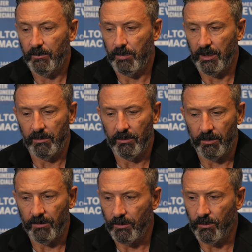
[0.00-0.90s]
But
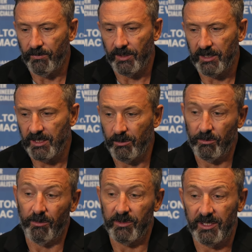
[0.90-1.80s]
no, hopefully,
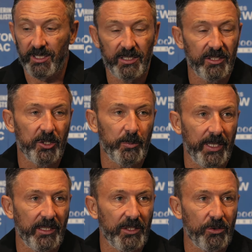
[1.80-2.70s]
obviously Dees is
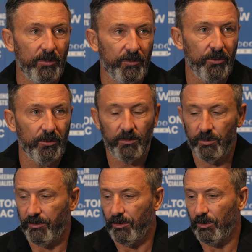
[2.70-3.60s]
suspended, so no
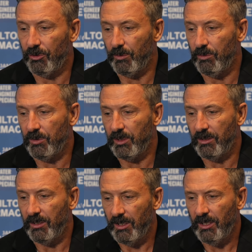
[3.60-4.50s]
without our troubles.
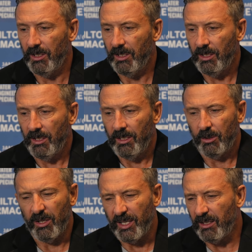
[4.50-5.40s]
And
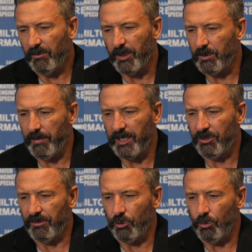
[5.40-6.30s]
I think I must
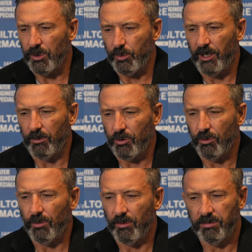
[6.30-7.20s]
mention Joe as well.
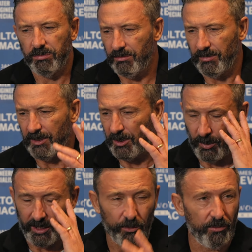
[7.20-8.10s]
Joe
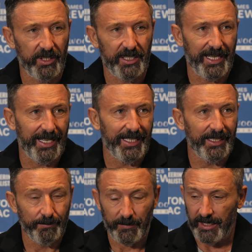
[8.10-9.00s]
swelling his
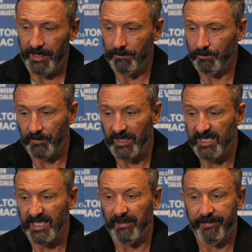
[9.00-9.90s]
eye. He
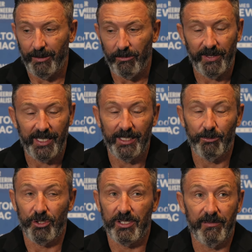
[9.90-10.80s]
said he felt fine. He
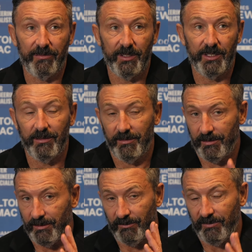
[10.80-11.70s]
was just a
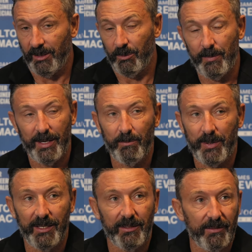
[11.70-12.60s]
wee bit
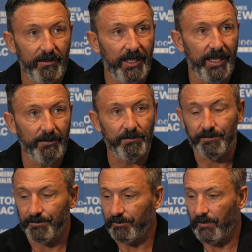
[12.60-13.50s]
impaired.
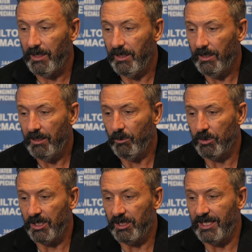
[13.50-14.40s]

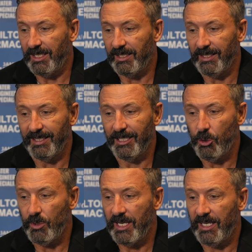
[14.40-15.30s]
Wasn't seen clearly
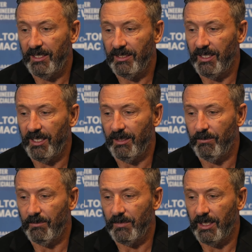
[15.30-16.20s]
out the eye,
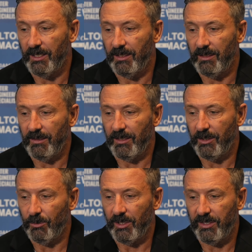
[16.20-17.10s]
and
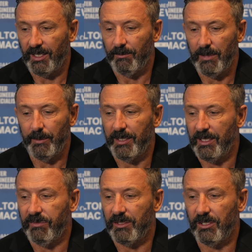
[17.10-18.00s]
I think maybe in
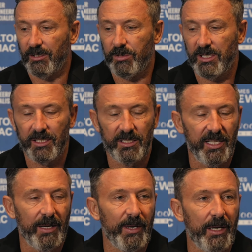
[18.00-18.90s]
different circumstances
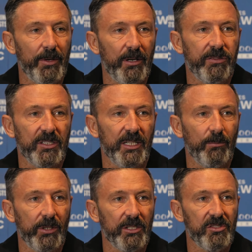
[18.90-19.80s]
that might have been enough for
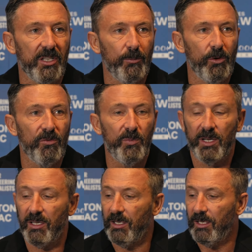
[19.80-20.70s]
certain players to come off, but